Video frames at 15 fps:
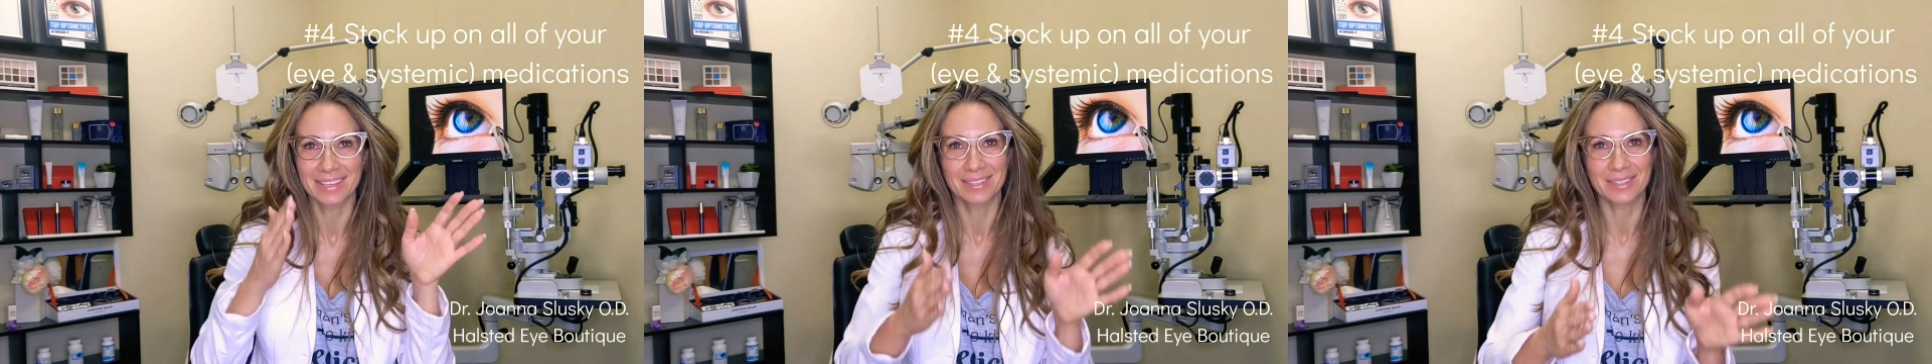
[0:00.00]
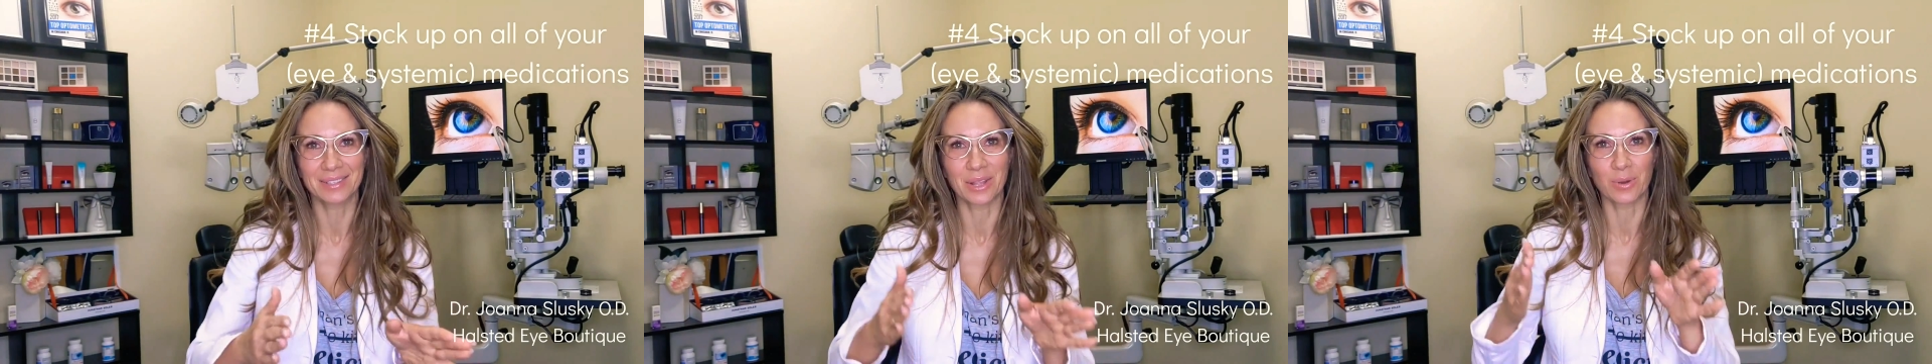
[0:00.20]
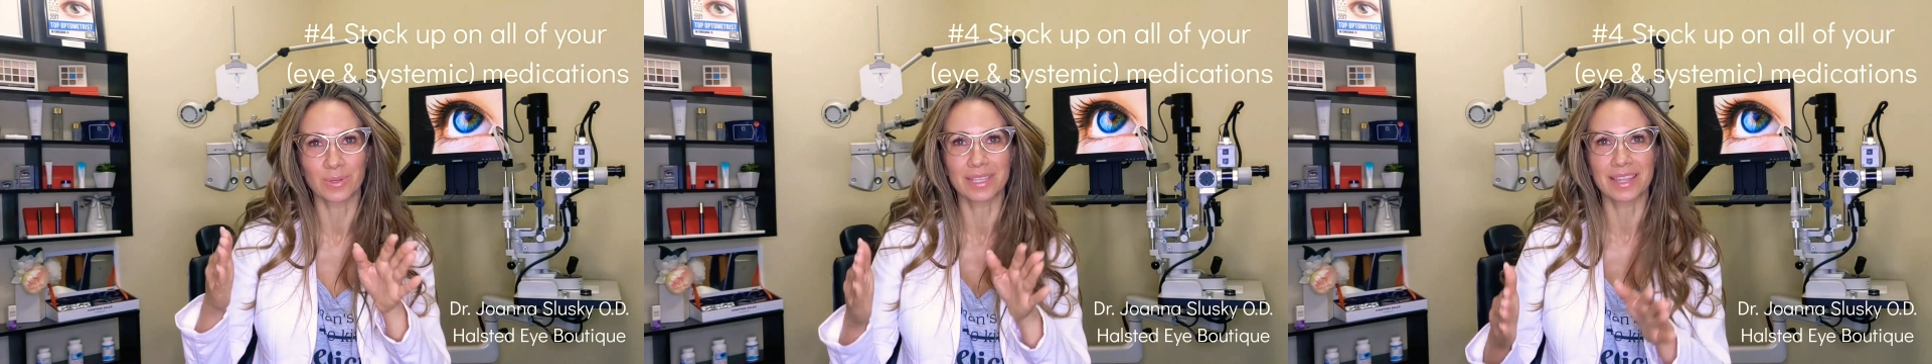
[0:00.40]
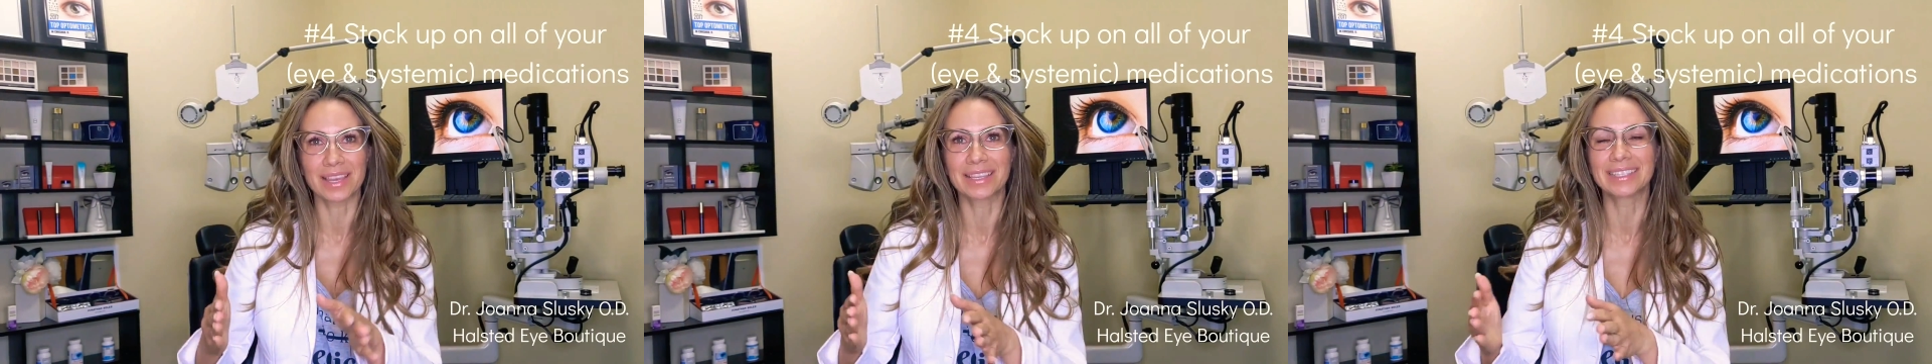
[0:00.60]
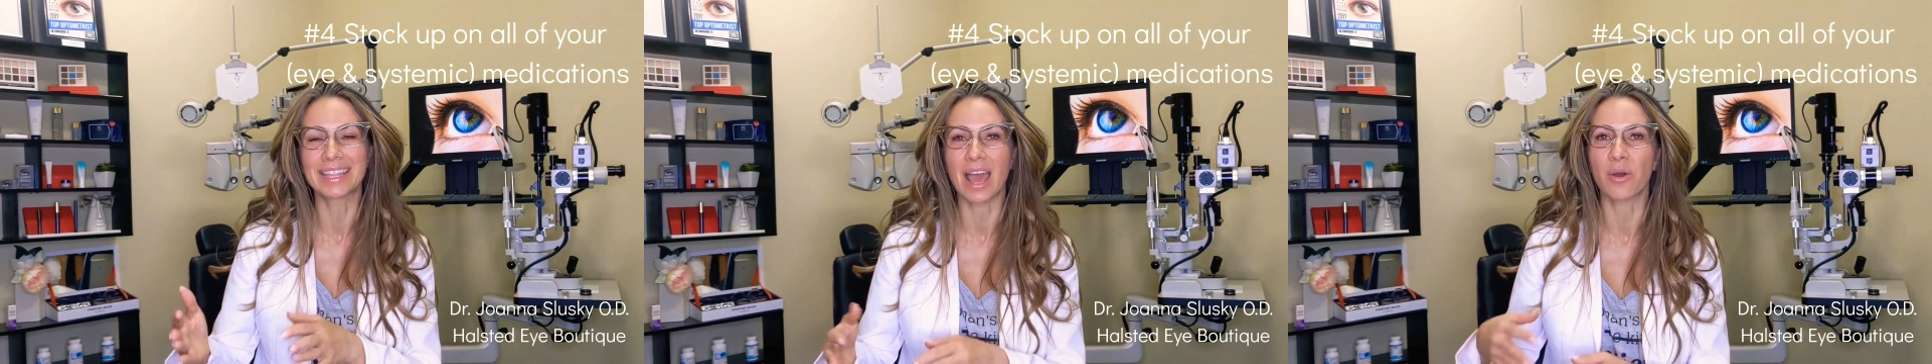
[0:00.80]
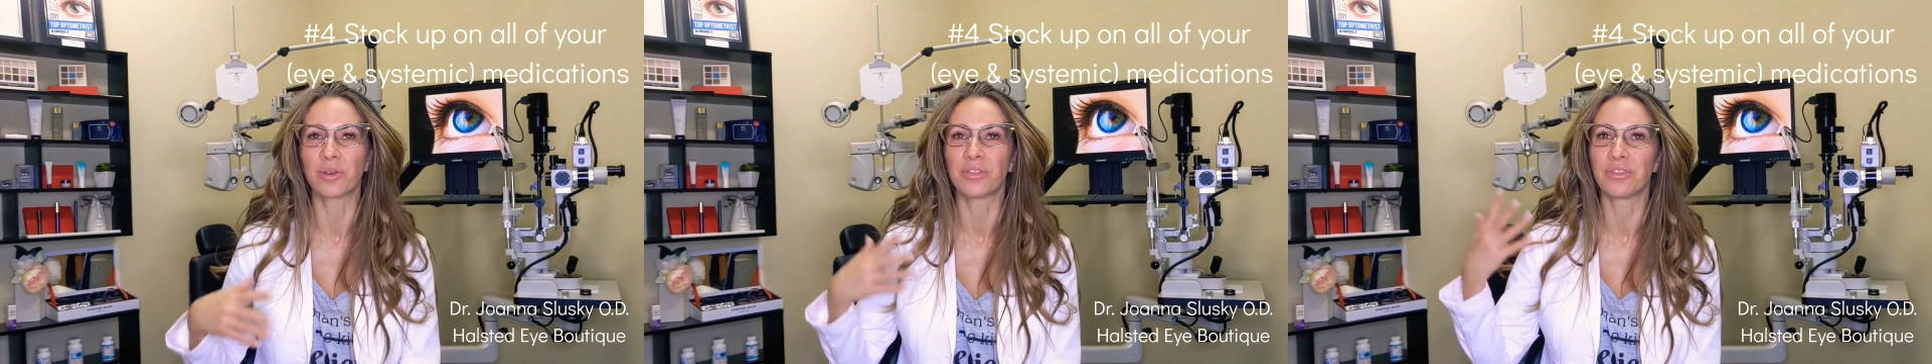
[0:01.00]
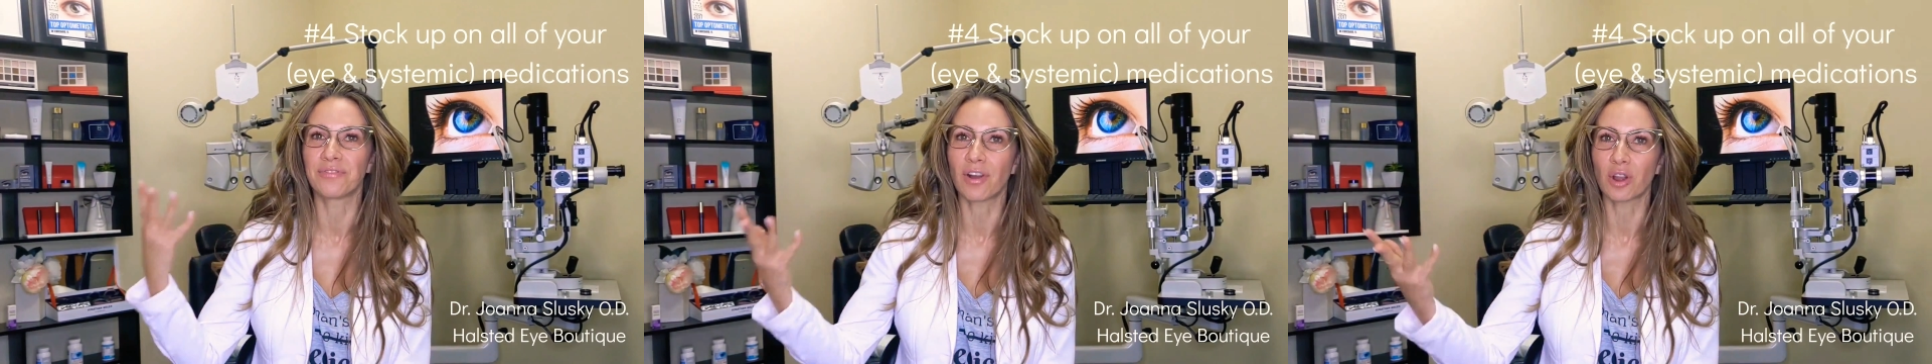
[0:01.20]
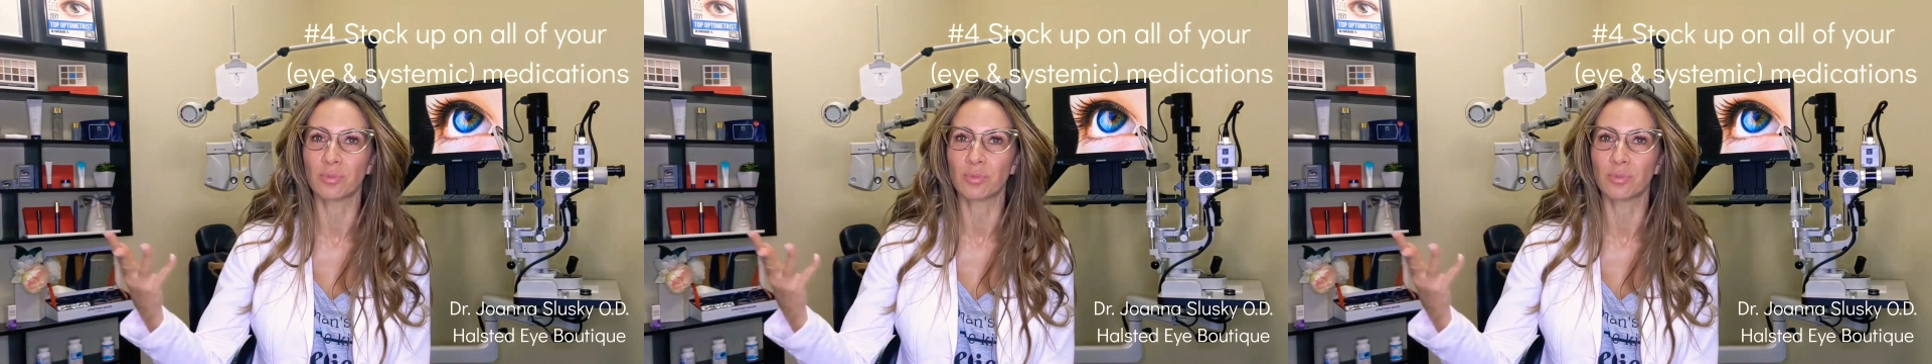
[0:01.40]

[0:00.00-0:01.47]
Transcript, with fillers: slows things down in the